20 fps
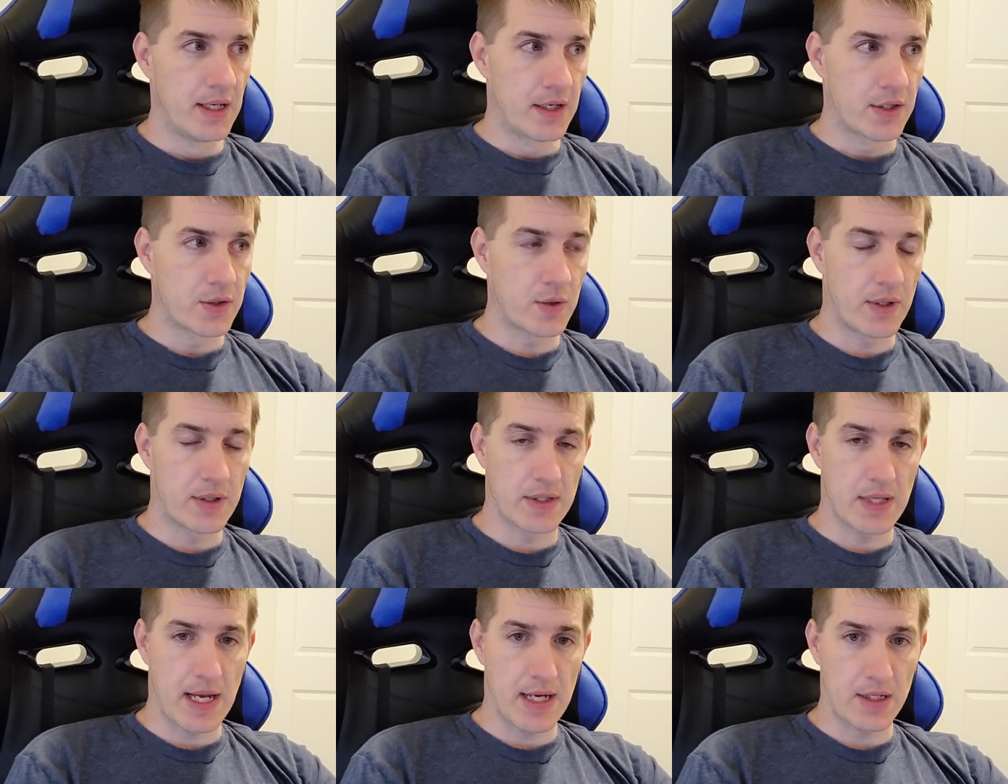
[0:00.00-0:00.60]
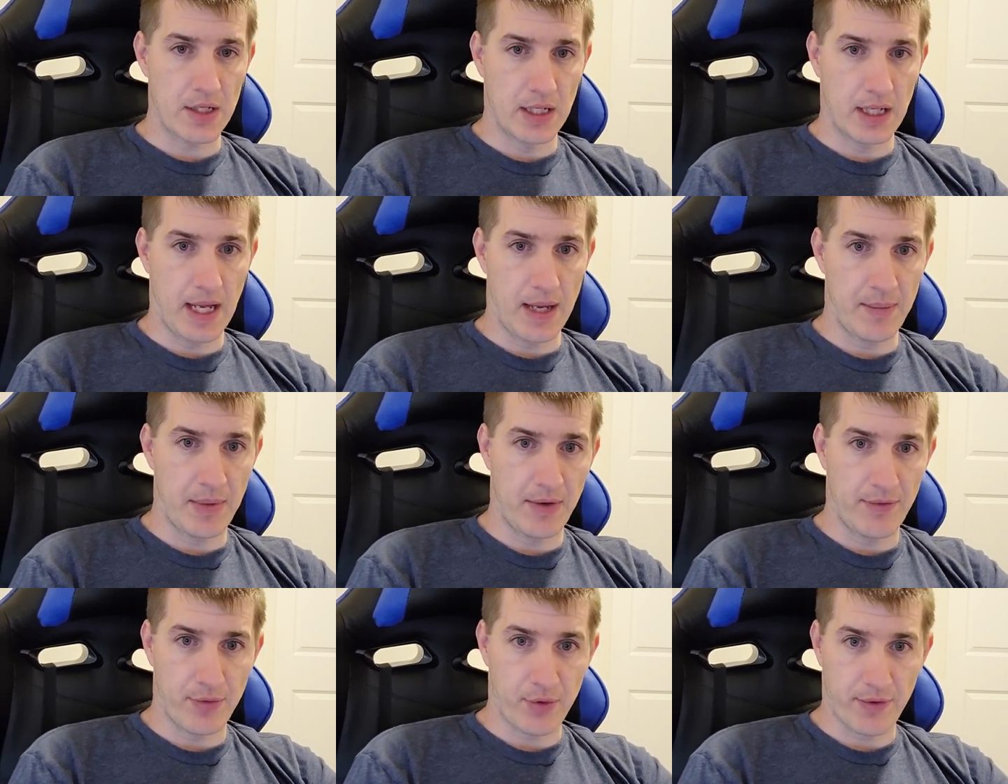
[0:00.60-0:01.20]
So I was actually
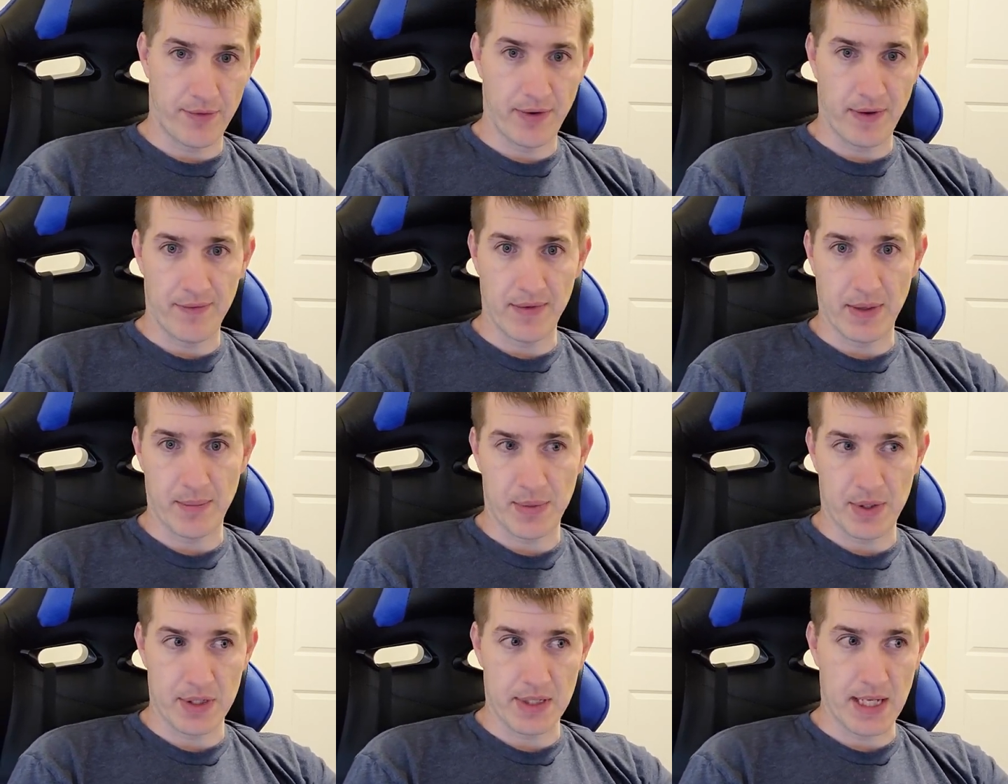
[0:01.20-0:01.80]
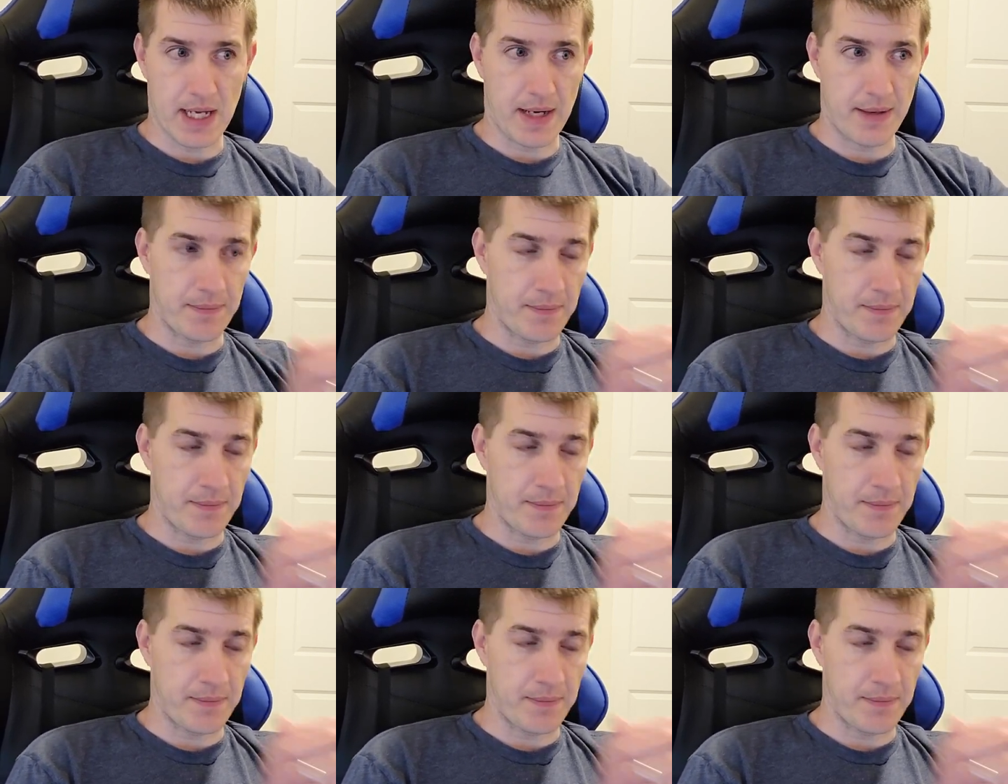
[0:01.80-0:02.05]
aiming for 15%.